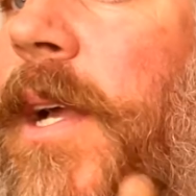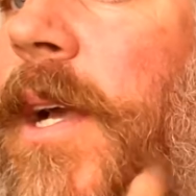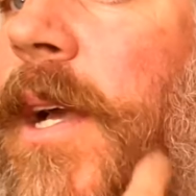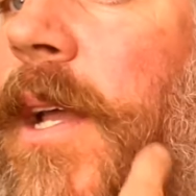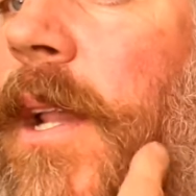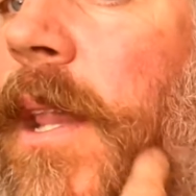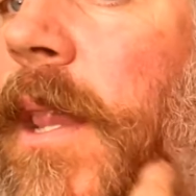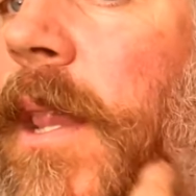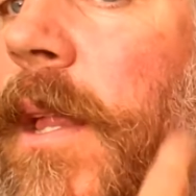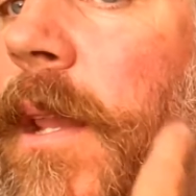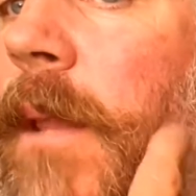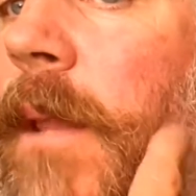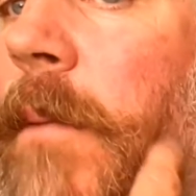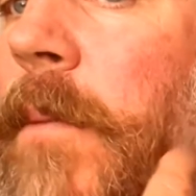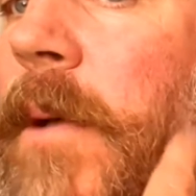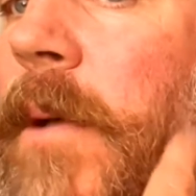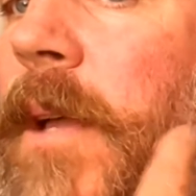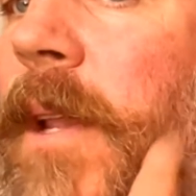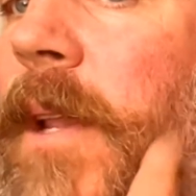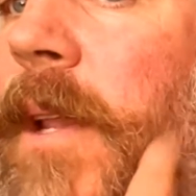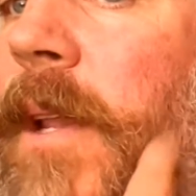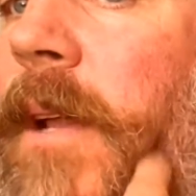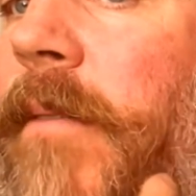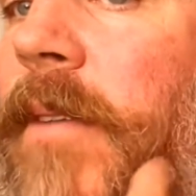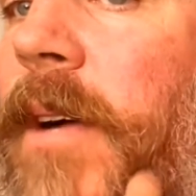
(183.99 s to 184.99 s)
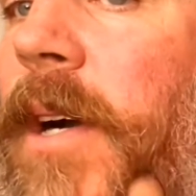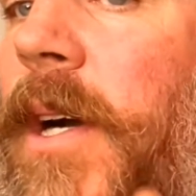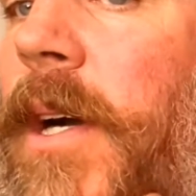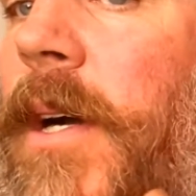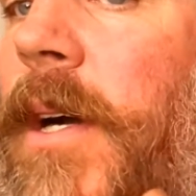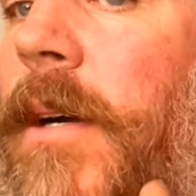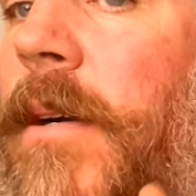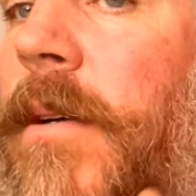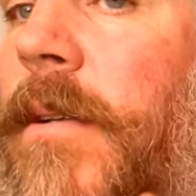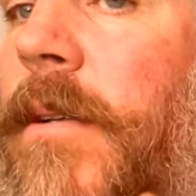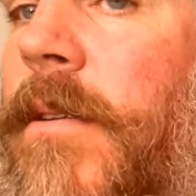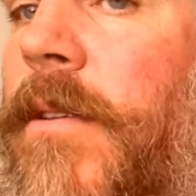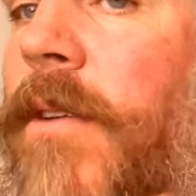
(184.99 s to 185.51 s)
got a little bit of
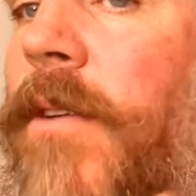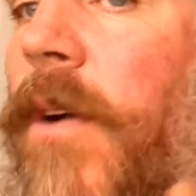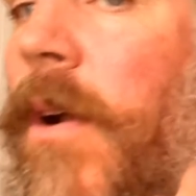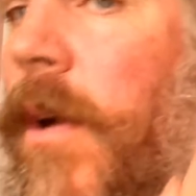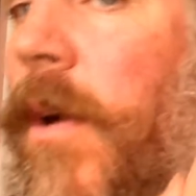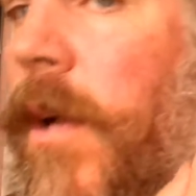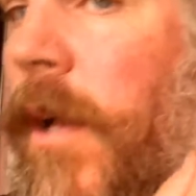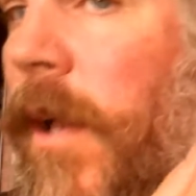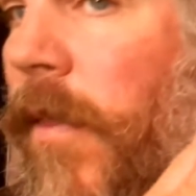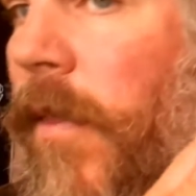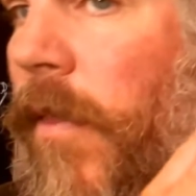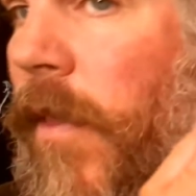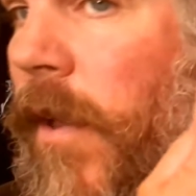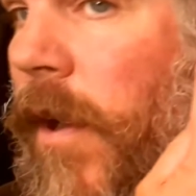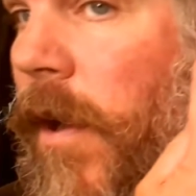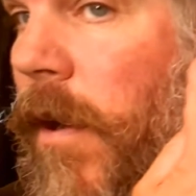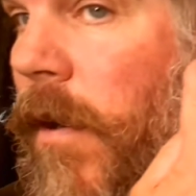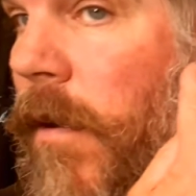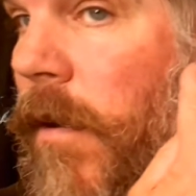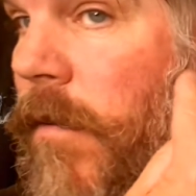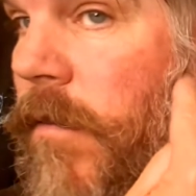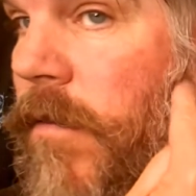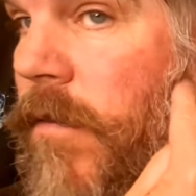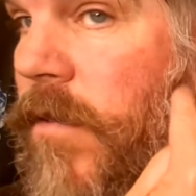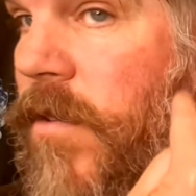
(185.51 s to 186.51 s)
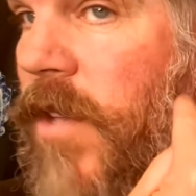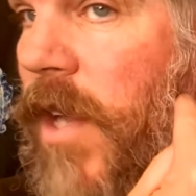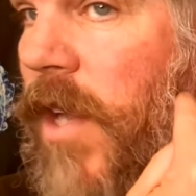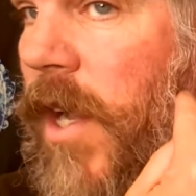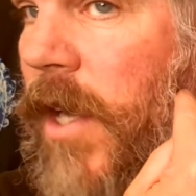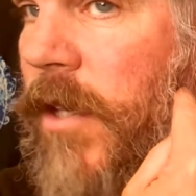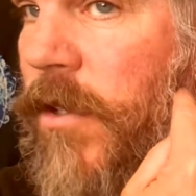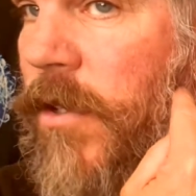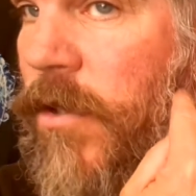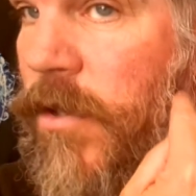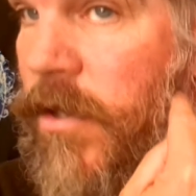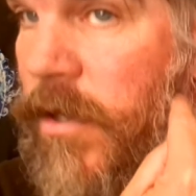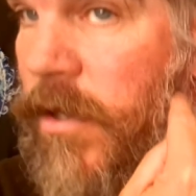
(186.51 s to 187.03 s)
dark in there.
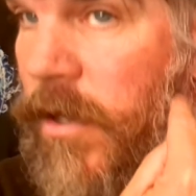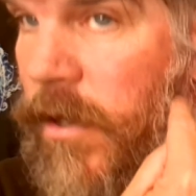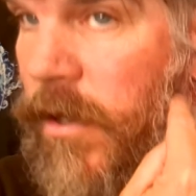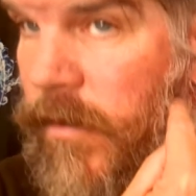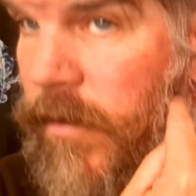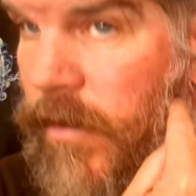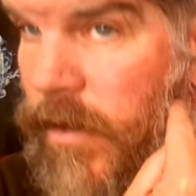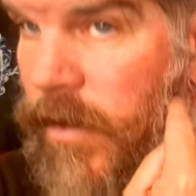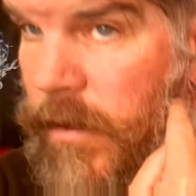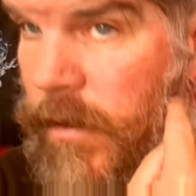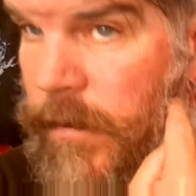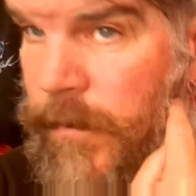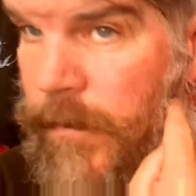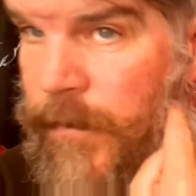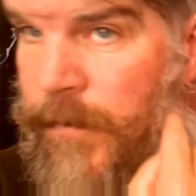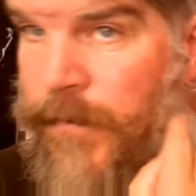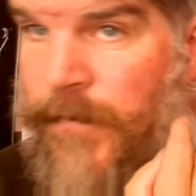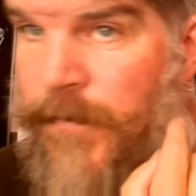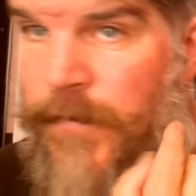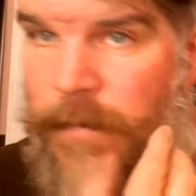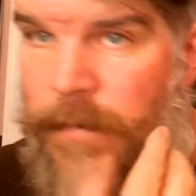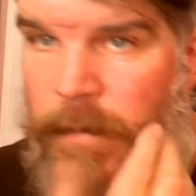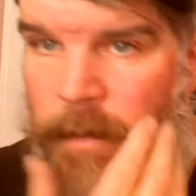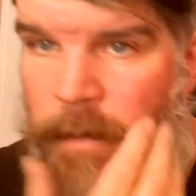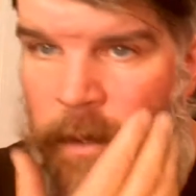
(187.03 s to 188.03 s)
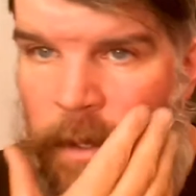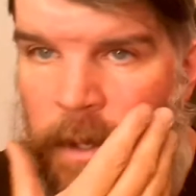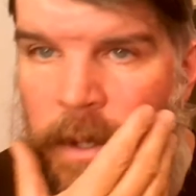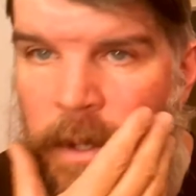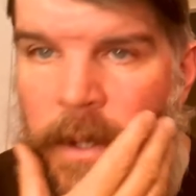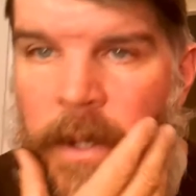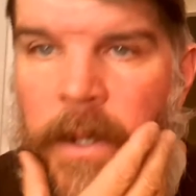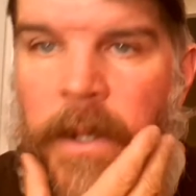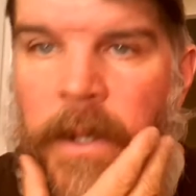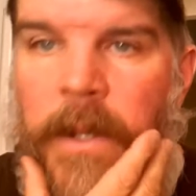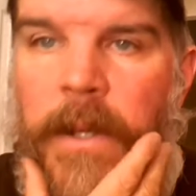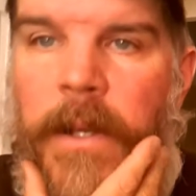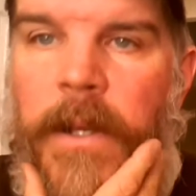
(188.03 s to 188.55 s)
Sides are silver.
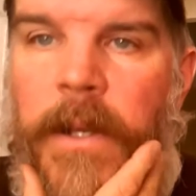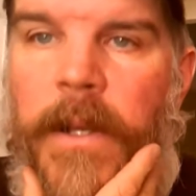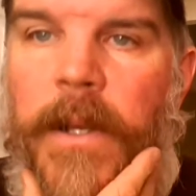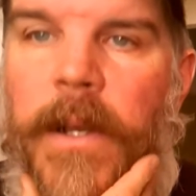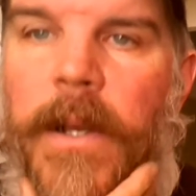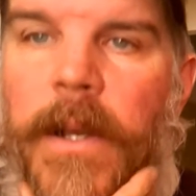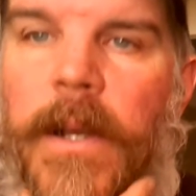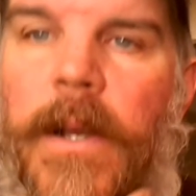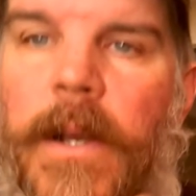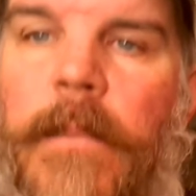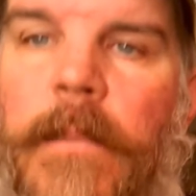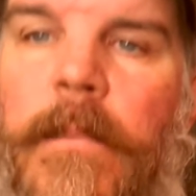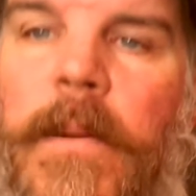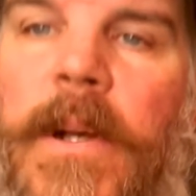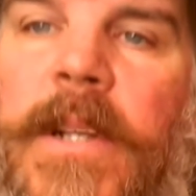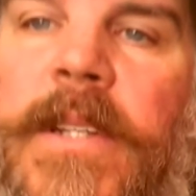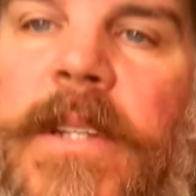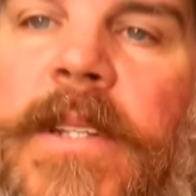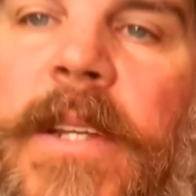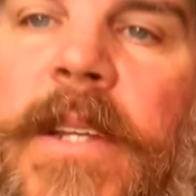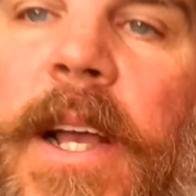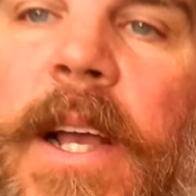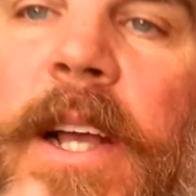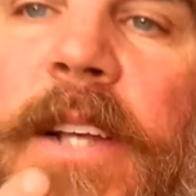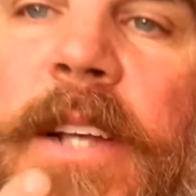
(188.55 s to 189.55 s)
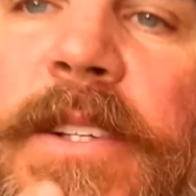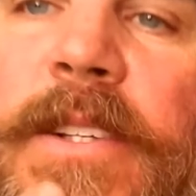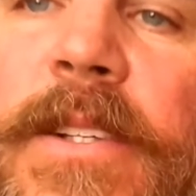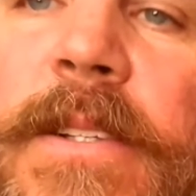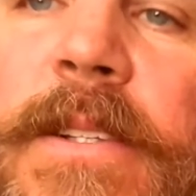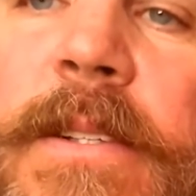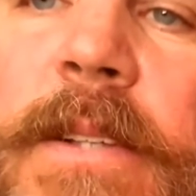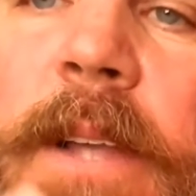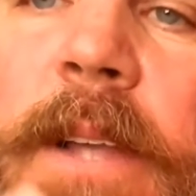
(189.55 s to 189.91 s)
Mustache has